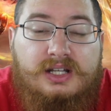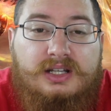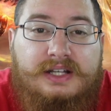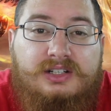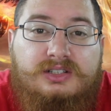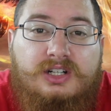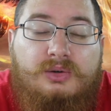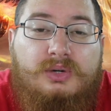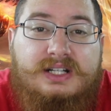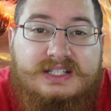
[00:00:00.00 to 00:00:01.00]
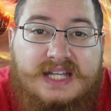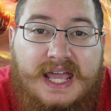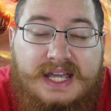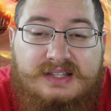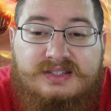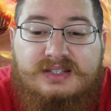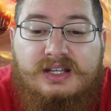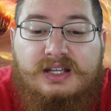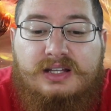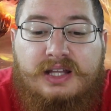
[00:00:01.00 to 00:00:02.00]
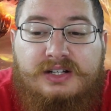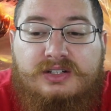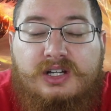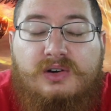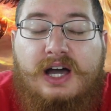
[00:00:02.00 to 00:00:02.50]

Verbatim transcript: Let her know what it takes. Let her know